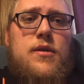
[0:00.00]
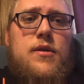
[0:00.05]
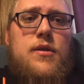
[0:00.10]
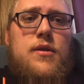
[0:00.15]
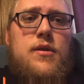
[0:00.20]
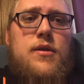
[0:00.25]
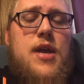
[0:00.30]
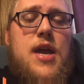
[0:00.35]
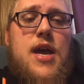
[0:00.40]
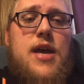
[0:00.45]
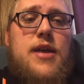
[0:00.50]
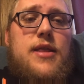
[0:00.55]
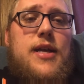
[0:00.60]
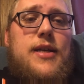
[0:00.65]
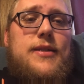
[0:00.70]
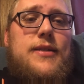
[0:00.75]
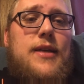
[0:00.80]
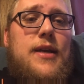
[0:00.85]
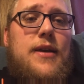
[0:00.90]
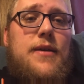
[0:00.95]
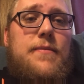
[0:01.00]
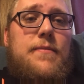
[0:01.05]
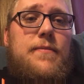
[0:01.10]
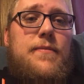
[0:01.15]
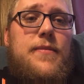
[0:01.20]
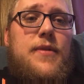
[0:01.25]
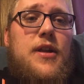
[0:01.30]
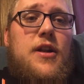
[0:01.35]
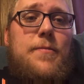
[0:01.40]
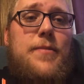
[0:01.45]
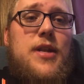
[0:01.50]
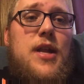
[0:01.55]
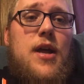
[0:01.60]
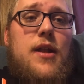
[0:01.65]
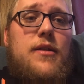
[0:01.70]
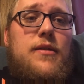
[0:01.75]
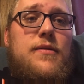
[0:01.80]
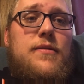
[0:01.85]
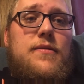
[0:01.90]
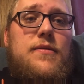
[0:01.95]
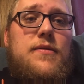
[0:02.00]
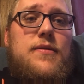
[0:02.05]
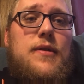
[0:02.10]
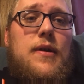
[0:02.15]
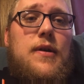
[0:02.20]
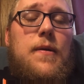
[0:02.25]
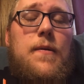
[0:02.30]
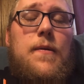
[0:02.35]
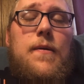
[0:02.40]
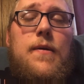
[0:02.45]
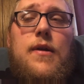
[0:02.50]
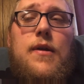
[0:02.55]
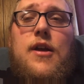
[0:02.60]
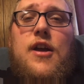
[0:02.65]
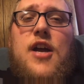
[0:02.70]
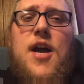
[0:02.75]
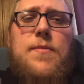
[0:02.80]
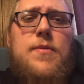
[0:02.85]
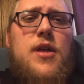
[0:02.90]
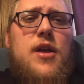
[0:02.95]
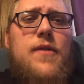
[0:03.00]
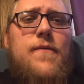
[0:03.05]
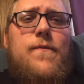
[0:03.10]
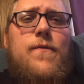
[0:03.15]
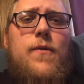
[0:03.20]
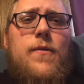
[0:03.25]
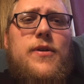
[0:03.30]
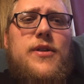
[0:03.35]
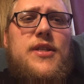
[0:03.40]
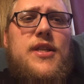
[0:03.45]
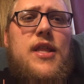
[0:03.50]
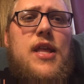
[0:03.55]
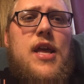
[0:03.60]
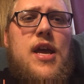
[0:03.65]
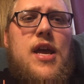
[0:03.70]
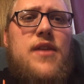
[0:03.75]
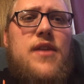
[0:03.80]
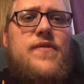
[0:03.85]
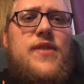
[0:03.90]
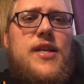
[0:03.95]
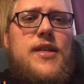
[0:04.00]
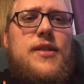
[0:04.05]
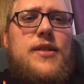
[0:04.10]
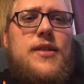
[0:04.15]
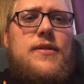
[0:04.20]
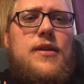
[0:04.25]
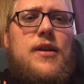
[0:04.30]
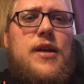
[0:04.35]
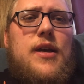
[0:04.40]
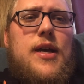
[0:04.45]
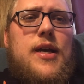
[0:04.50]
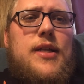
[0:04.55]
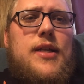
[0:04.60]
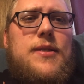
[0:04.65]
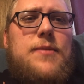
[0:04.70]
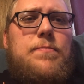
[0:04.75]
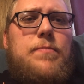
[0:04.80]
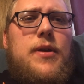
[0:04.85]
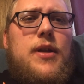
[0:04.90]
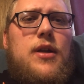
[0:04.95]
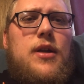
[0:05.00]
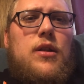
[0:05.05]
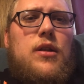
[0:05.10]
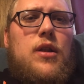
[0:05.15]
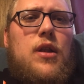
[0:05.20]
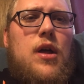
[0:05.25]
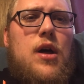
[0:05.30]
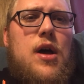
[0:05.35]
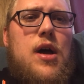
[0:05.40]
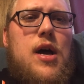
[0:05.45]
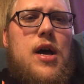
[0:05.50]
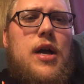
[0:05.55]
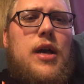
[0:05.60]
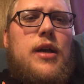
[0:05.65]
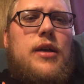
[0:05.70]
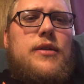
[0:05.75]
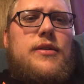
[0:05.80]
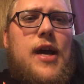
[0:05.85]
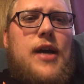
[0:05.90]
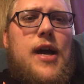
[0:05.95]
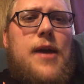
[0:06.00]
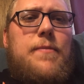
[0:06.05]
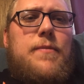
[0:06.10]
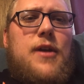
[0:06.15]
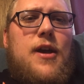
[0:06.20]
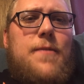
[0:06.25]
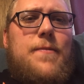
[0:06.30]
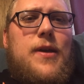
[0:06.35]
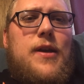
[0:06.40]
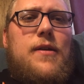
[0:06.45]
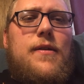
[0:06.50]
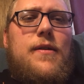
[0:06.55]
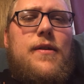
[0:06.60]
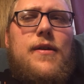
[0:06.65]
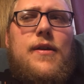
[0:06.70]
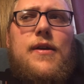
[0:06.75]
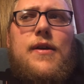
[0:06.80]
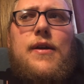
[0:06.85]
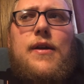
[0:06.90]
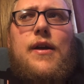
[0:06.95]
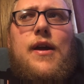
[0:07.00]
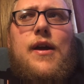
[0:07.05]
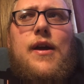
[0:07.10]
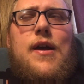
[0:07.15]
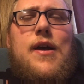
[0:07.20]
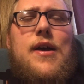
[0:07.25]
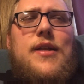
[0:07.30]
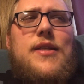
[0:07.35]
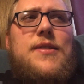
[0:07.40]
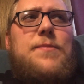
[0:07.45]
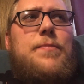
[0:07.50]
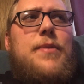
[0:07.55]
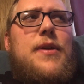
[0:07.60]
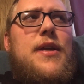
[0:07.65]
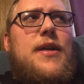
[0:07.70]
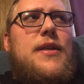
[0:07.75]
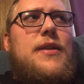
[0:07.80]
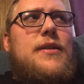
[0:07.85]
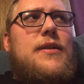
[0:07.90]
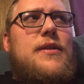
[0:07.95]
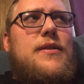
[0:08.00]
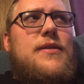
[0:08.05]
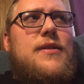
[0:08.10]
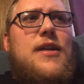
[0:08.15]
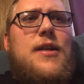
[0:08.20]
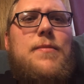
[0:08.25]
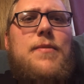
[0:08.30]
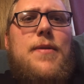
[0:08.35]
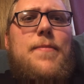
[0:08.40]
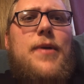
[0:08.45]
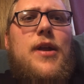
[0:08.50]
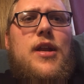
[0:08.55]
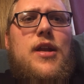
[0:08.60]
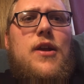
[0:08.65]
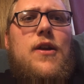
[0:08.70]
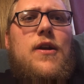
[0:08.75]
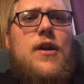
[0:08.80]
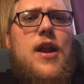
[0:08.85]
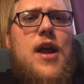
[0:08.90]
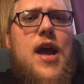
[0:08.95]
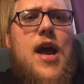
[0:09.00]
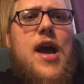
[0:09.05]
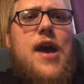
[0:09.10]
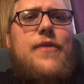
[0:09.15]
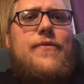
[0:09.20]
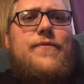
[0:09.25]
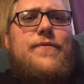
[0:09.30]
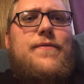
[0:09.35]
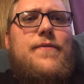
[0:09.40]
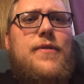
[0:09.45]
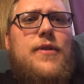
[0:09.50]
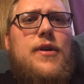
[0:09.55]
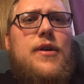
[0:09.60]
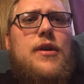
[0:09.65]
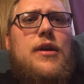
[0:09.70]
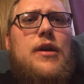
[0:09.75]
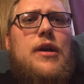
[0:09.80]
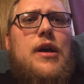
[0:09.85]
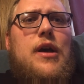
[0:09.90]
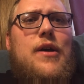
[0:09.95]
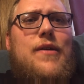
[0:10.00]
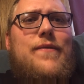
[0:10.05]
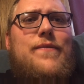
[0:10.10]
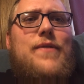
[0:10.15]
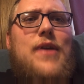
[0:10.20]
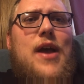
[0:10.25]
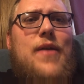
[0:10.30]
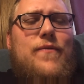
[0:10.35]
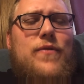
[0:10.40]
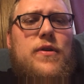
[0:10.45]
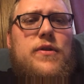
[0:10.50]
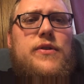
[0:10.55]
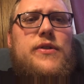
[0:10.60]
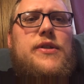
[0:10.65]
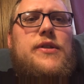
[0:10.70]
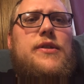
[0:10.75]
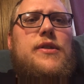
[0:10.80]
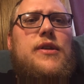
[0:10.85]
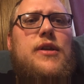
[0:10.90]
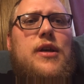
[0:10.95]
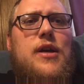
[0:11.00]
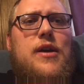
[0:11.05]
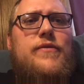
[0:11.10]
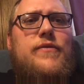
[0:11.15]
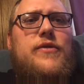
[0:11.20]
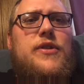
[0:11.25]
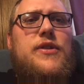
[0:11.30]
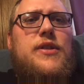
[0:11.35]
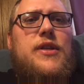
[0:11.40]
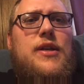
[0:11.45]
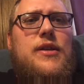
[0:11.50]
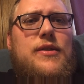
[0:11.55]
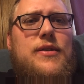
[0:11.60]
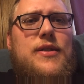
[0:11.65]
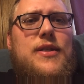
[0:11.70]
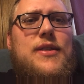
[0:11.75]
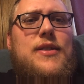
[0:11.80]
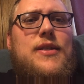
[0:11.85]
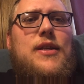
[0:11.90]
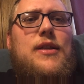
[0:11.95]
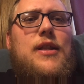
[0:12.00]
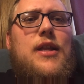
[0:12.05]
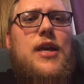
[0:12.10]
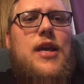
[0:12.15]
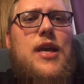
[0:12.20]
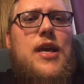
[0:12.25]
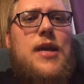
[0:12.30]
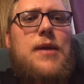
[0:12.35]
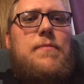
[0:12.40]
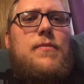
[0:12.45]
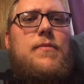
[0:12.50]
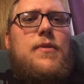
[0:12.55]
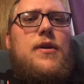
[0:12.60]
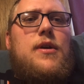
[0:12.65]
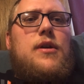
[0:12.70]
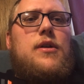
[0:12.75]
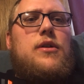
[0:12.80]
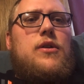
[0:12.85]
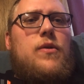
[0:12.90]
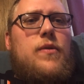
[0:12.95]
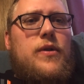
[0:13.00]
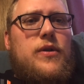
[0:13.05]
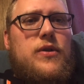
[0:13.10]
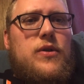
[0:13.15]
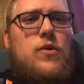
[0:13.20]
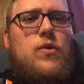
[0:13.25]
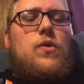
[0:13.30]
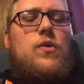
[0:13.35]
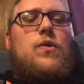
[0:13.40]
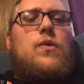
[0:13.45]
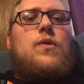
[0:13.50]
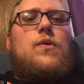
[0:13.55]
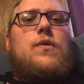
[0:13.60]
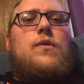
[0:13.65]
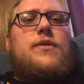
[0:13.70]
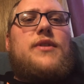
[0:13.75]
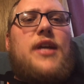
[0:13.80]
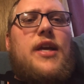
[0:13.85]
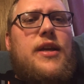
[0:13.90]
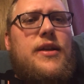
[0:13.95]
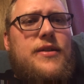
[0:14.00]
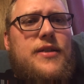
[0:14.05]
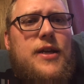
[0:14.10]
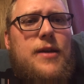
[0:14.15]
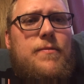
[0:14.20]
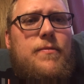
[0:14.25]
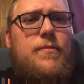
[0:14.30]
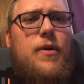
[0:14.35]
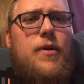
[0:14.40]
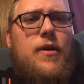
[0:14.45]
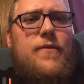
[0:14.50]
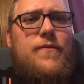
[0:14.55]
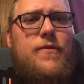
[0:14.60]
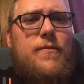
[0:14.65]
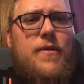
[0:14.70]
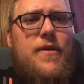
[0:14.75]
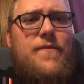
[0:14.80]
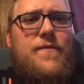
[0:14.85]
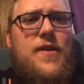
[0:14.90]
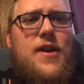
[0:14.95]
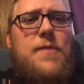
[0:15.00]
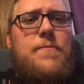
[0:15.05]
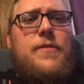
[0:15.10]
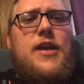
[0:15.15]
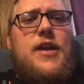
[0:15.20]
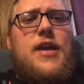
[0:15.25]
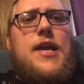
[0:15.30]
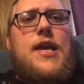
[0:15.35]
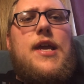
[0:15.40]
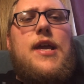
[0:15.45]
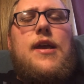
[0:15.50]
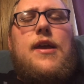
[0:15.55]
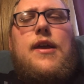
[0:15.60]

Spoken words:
Yeah, and that's it. And then I'll be done. So I'm looking forward to the end of this. It's been a long time coming. It's going to be about a year and a half of effort of just consistently doing school, taking time apart from my family,